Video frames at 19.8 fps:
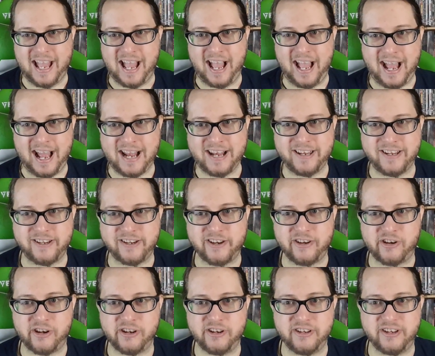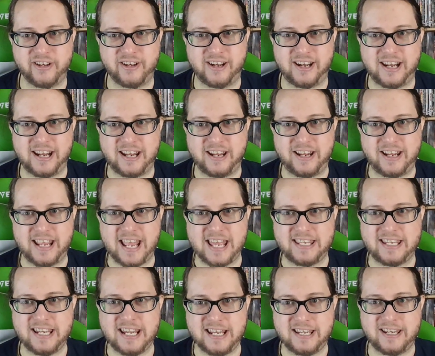and you can
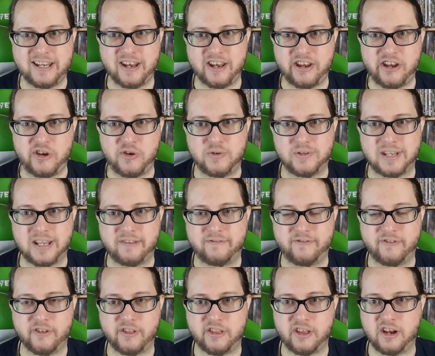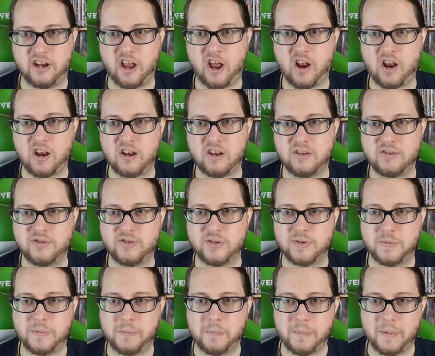get it and use it for the lols,